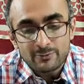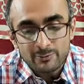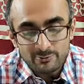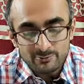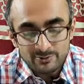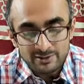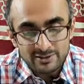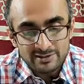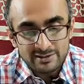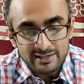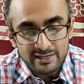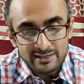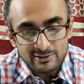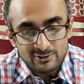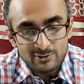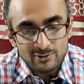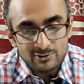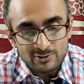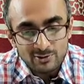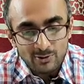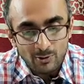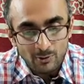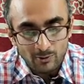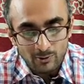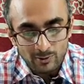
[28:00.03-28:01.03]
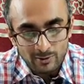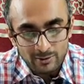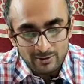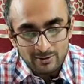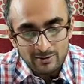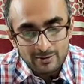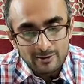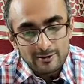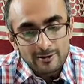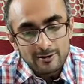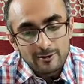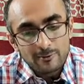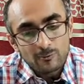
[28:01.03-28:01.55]
from the cytosol
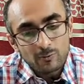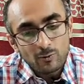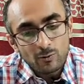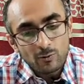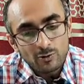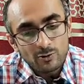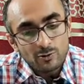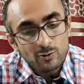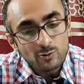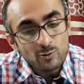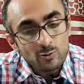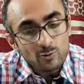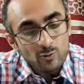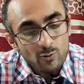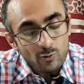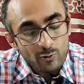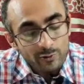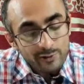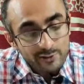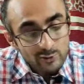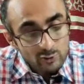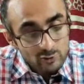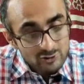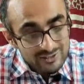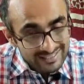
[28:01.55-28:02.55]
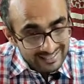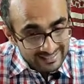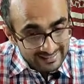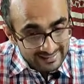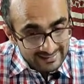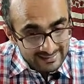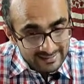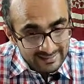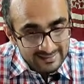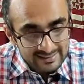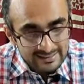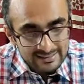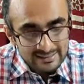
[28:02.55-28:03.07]
for
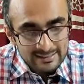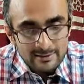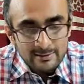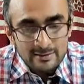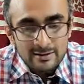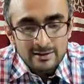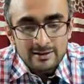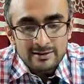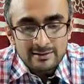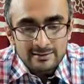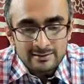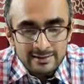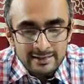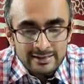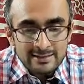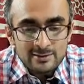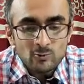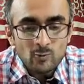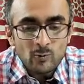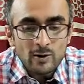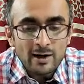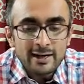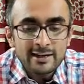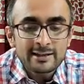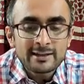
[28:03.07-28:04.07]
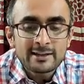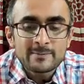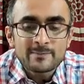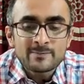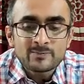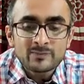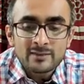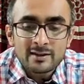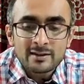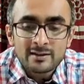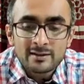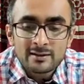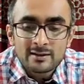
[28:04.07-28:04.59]
gluconeogenesis. That's why
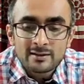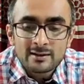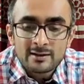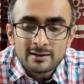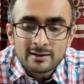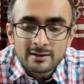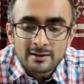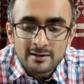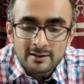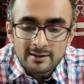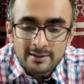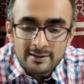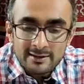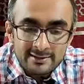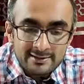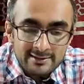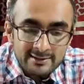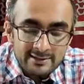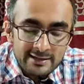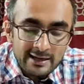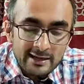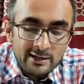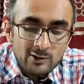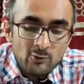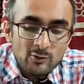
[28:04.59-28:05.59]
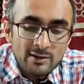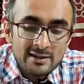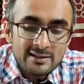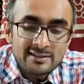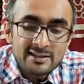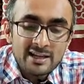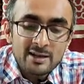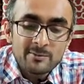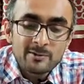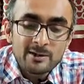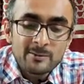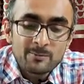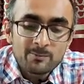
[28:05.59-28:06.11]
acetyl
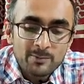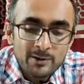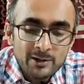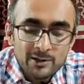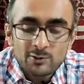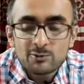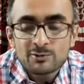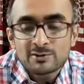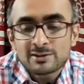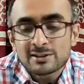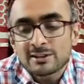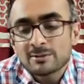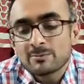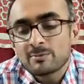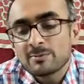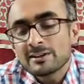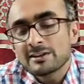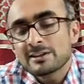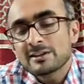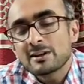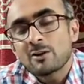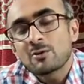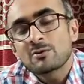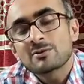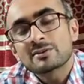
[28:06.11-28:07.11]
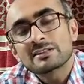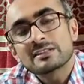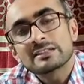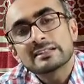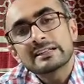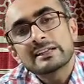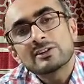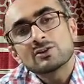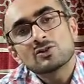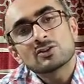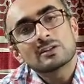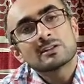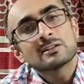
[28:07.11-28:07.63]
coenzyme A produced in beta
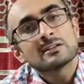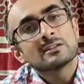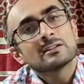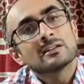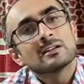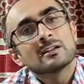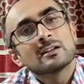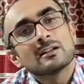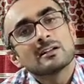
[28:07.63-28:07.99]
oxidation,